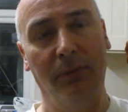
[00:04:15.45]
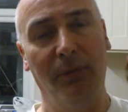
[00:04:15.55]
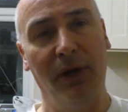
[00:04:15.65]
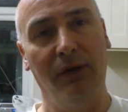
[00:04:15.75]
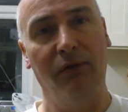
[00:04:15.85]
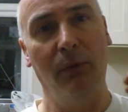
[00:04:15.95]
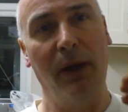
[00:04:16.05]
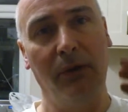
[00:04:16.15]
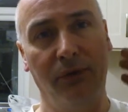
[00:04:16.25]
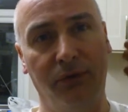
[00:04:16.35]
the back of your
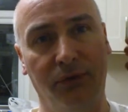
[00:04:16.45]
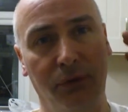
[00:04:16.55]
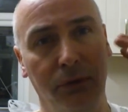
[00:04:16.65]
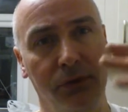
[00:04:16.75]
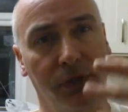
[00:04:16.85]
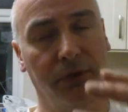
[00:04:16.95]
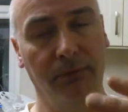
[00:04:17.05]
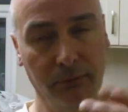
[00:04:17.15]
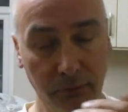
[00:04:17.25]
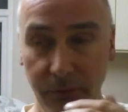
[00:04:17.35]
mouth through to
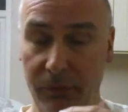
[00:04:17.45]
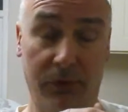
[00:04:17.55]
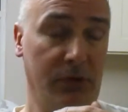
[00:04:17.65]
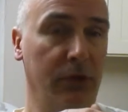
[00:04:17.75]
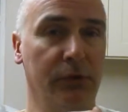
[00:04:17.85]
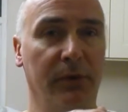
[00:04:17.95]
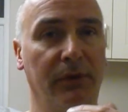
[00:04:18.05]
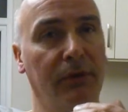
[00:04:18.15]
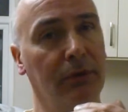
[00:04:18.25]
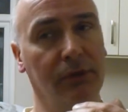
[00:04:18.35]

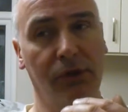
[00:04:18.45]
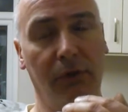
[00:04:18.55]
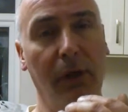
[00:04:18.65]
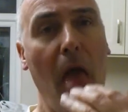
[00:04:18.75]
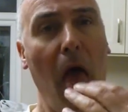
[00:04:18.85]
the,